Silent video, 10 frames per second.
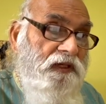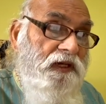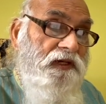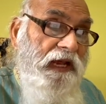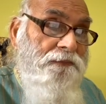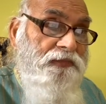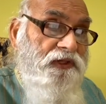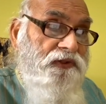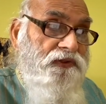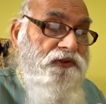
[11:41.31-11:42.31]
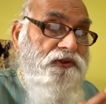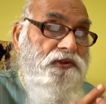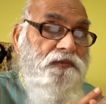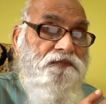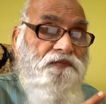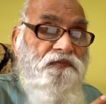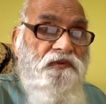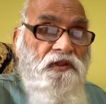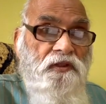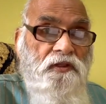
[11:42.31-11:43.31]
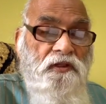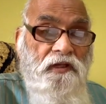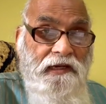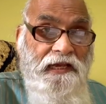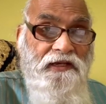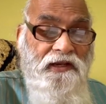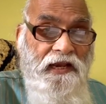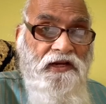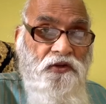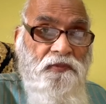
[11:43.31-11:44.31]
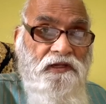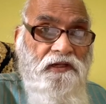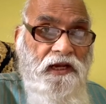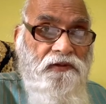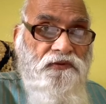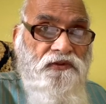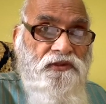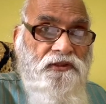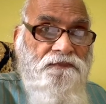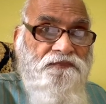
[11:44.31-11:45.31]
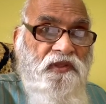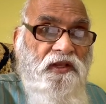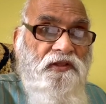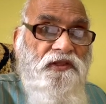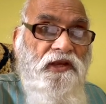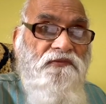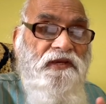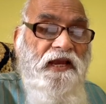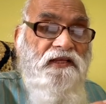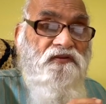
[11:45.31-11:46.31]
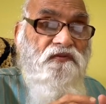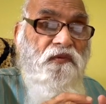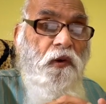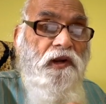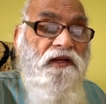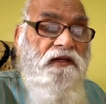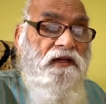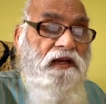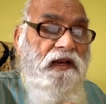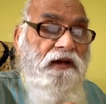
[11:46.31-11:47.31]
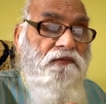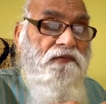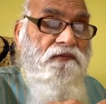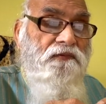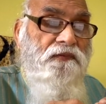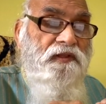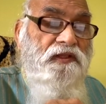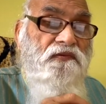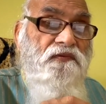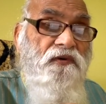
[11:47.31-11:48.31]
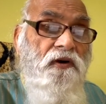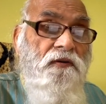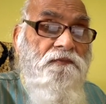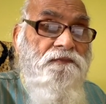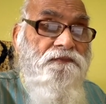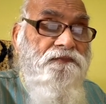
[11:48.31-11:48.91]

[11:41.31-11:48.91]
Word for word: It appears like anybody else. Devi has fallen in love with the form.